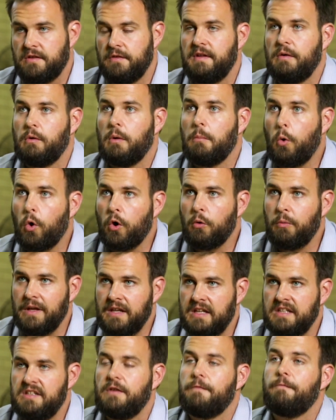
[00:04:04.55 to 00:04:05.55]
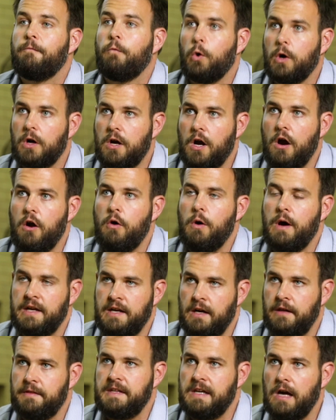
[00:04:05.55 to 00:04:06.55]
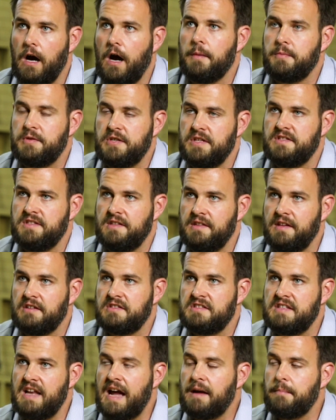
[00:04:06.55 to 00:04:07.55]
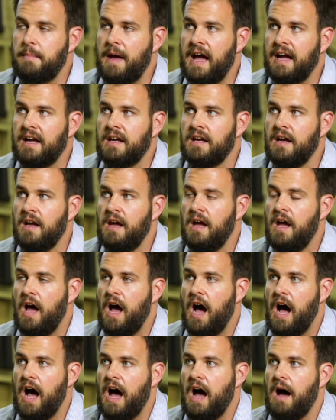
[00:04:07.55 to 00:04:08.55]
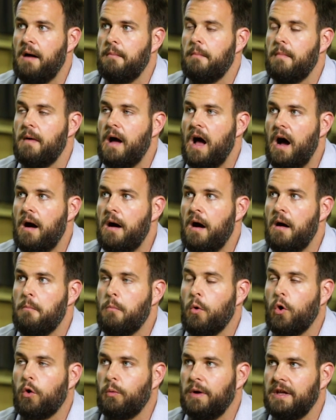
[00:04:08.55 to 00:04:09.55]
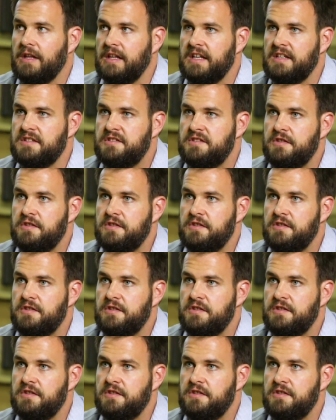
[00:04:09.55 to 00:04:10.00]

So they were more willing to forego unhealthy options in their snack pack, more willing